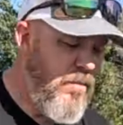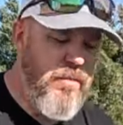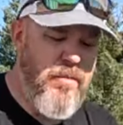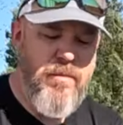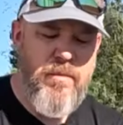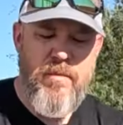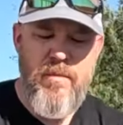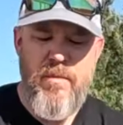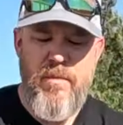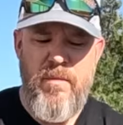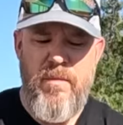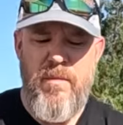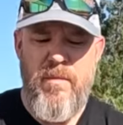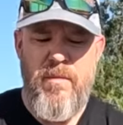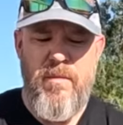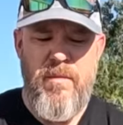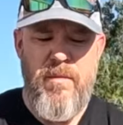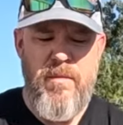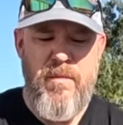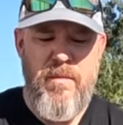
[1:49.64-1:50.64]

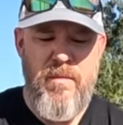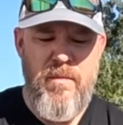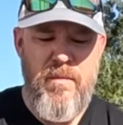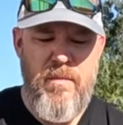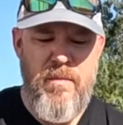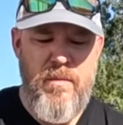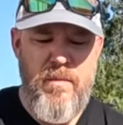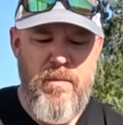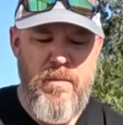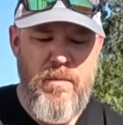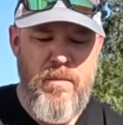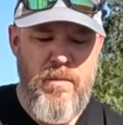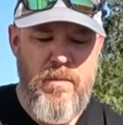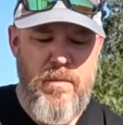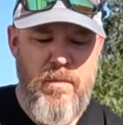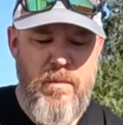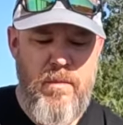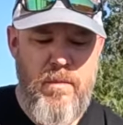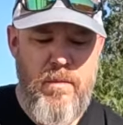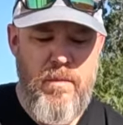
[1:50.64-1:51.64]

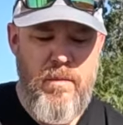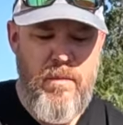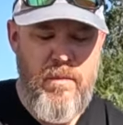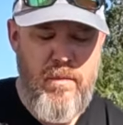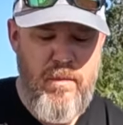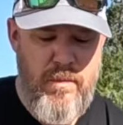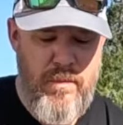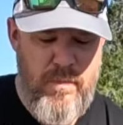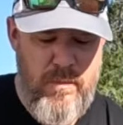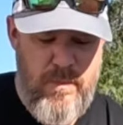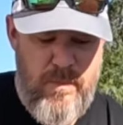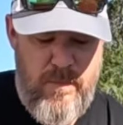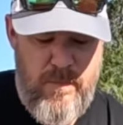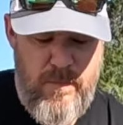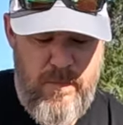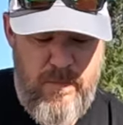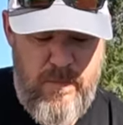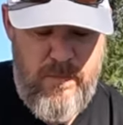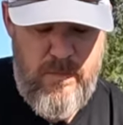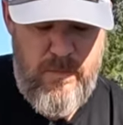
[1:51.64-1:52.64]

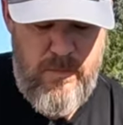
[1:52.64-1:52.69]
Nothing is said.